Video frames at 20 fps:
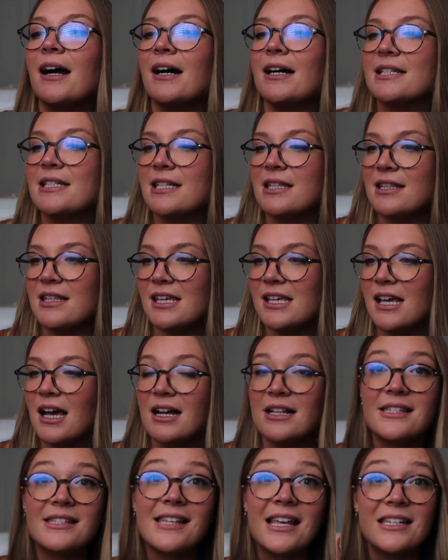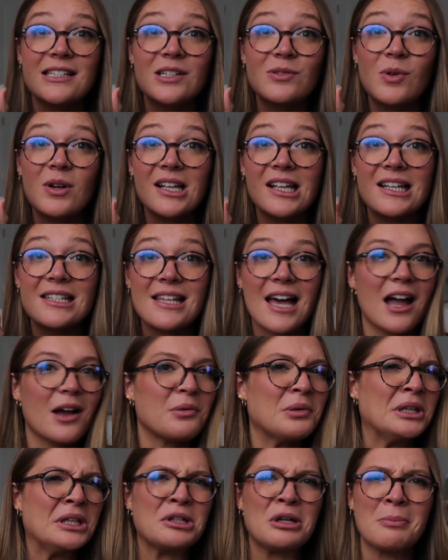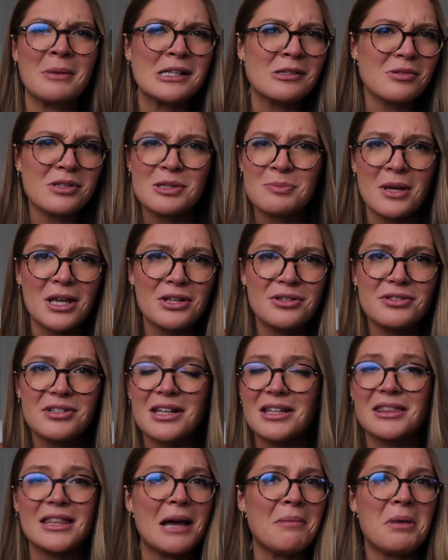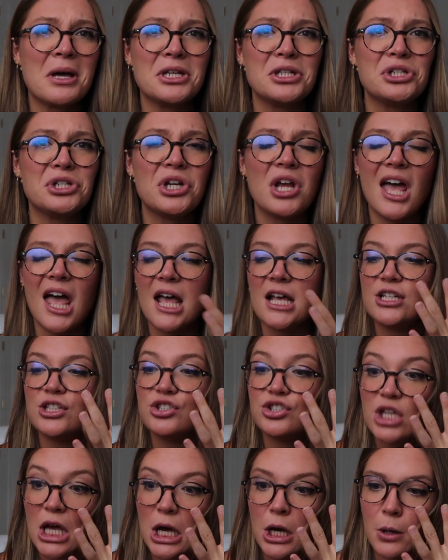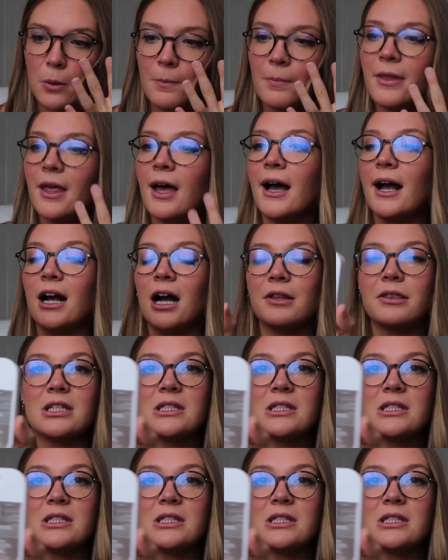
got the unscented one because I really don't mess with smells like that much. So I got